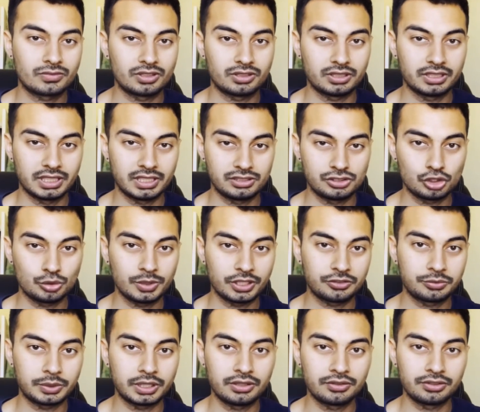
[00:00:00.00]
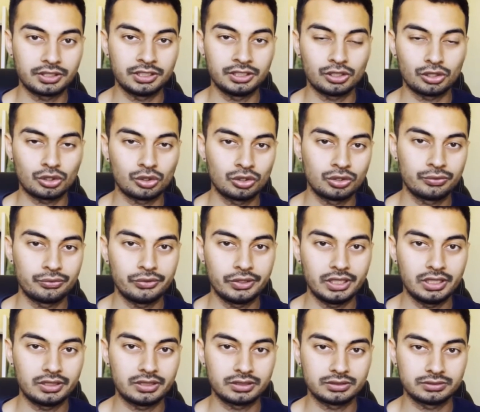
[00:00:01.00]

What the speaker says: Get job experience in your own field.